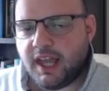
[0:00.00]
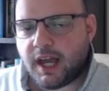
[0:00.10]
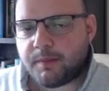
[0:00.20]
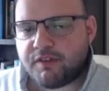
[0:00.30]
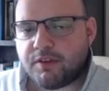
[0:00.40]

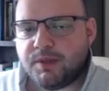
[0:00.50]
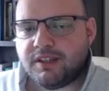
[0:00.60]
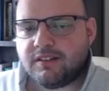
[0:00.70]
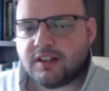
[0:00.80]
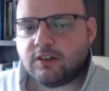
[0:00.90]
If the
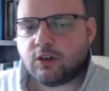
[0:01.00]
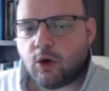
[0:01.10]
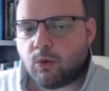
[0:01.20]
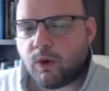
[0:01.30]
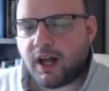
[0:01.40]
meeting didn't
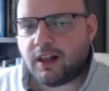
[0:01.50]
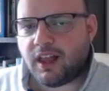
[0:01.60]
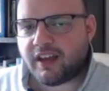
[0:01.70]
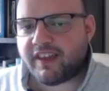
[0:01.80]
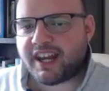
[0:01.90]
go
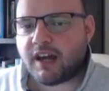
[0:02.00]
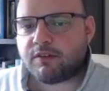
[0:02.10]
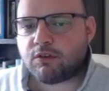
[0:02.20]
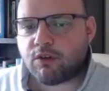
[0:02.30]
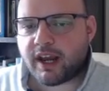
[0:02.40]
well, I then have
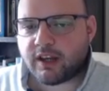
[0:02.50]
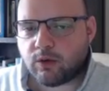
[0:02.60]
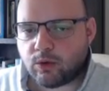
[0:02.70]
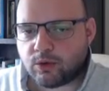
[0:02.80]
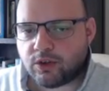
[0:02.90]
a
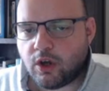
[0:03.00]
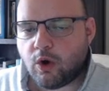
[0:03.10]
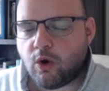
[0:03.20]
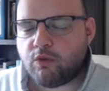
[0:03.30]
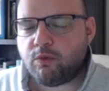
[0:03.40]
record
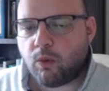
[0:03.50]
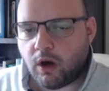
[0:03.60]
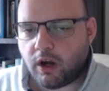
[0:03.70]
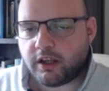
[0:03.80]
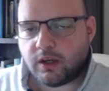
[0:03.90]
of
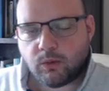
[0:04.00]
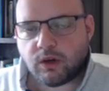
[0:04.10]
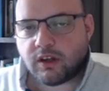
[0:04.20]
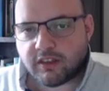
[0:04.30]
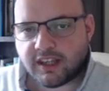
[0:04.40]
why and
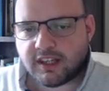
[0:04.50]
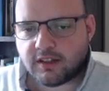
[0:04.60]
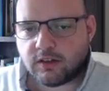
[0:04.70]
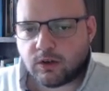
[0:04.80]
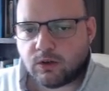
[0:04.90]
why I think it
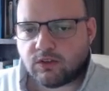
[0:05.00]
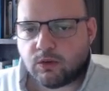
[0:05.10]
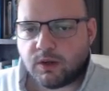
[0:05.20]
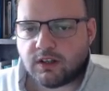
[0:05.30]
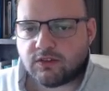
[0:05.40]
didn't go so well,